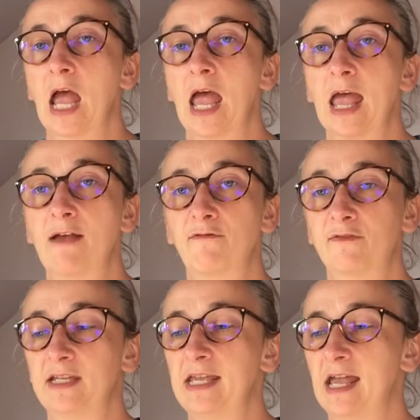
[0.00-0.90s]

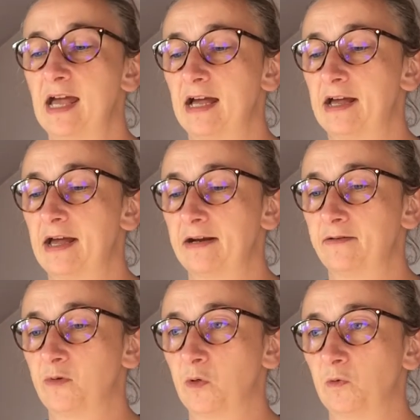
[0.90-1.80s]
hefty
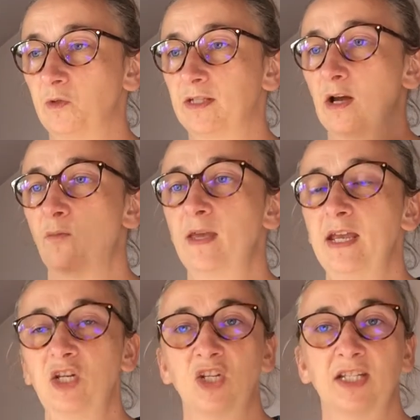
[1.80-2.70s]
animals. So it'll be
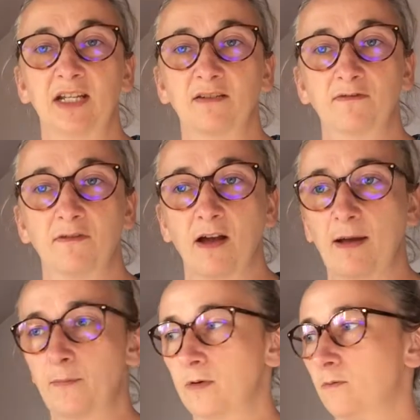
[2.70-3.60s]
interesting to
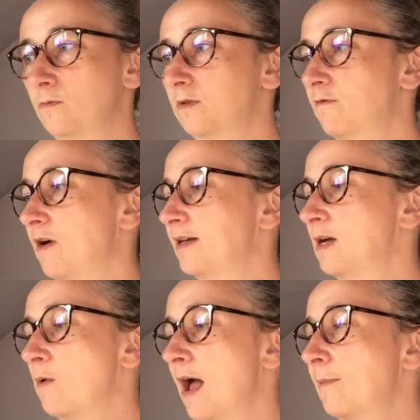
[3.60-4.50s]
find out
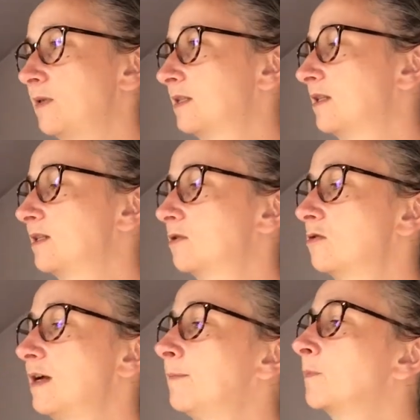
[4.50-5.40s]
what happens in the story.